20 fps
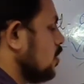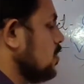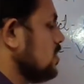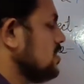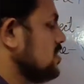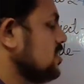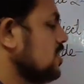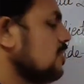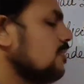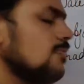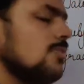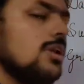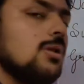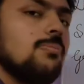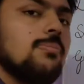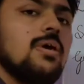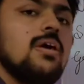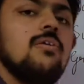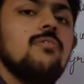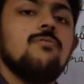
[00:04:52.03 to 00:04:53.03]
question
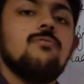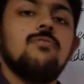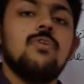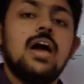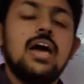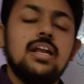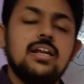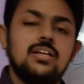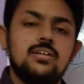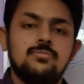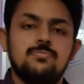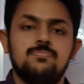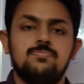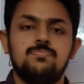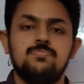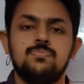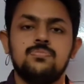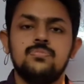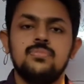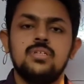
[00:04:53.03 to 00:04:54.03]
will be when.
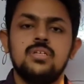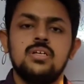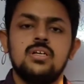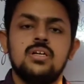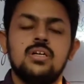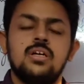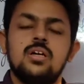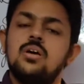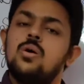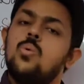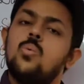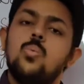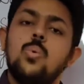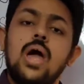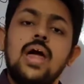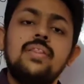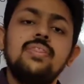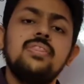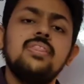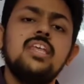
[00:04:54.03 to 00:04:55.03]

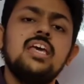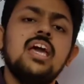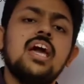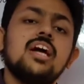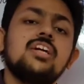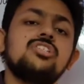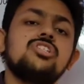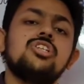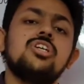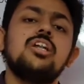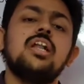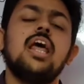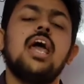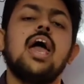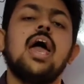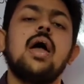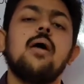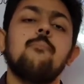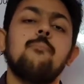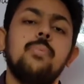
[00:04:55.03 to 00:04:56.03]
When the
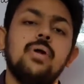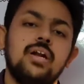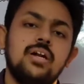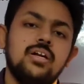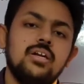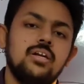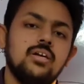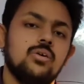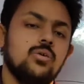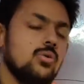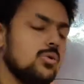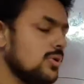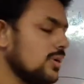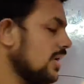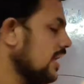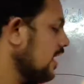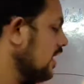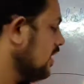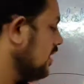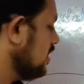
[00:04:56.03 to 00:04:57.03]
action happened.
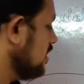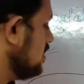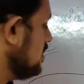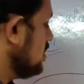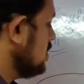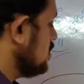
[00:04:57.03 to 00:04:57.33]
Okay.